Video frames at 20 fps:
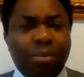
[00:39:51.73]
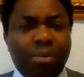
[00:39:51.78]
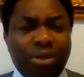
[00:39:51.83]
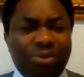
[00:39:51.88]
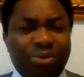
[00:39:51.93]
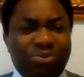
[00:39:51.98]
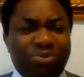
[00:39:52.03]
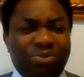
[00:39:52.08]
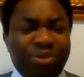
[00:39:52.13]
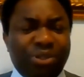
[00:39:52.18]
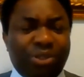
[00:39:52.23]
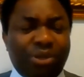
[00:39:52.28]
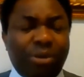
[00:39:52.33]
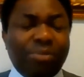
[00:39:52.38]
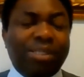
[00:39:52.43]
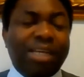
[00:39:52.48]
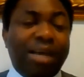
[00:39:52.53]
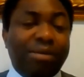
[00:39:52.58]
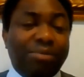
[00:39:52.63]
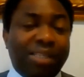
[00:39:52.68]
but
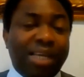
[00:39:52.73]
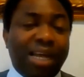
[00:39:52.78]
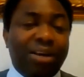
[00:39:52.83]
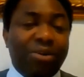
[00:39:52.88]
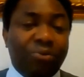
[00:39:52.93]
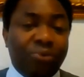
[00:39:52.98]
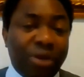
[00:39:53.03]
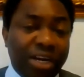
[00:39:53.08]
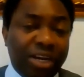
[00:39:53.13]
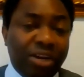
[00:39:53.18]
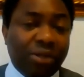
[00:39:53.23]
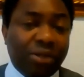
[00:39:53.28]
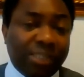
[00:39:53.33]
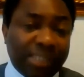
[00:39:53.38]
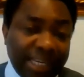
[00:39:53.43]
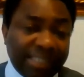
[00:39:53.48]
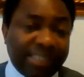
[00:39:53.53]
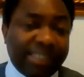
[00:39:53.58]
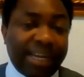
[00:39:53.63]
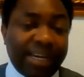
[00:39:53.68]
sometimes they are really
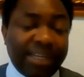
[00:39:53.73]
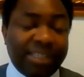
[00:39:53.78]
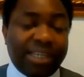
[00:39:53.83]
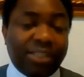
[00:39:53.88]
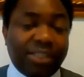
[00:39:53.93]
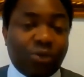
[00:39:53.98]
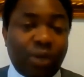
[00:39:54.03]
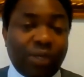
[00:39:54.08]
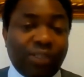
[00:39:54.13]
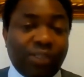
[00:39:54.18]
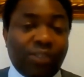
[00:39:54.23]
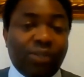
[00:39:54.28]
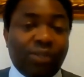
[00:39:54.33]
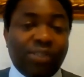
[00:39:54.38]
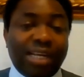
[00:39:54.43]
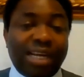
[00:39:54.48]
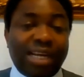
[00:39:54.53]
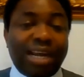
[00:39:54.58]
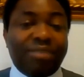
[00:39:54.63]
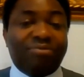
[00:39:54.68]
not intelligent
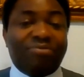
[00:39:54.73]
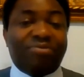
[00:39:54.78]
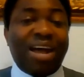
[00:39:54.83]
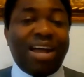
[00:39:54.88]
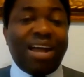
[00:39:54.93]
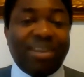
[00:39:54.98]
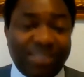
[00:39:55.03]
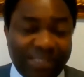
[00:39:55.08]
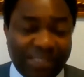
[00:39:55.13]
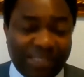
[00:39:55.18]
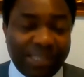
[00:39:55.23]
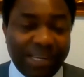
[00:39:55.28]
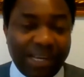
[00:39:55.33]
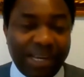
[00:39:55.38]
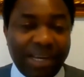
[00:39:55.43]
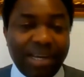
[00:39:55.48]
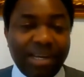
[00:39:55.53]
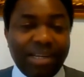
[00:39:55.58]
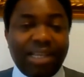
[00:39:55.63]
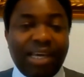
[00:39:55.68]
questions that
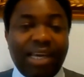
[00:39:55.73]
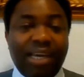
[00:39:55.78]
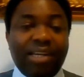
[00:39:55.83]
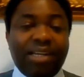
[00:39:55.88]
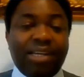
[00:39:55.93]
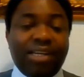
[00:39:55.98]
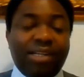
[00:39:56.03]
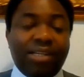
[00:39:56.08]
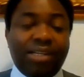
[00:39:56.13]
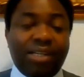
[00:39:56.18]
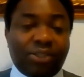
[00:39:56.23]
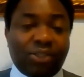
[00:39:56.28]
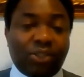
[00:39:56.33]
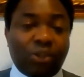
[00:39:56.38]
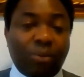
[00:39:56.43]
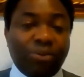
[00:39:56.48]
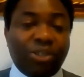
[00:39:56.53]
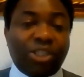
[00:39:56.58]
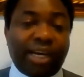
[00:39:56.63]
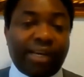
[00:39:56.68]
advance the
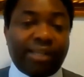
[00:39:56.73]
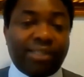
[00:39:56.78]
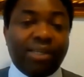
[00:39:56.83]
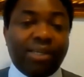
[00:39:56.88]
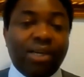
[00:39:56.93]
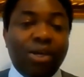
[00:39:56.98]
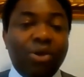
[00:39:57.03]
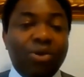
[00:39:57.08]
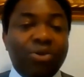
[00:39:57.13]
subject.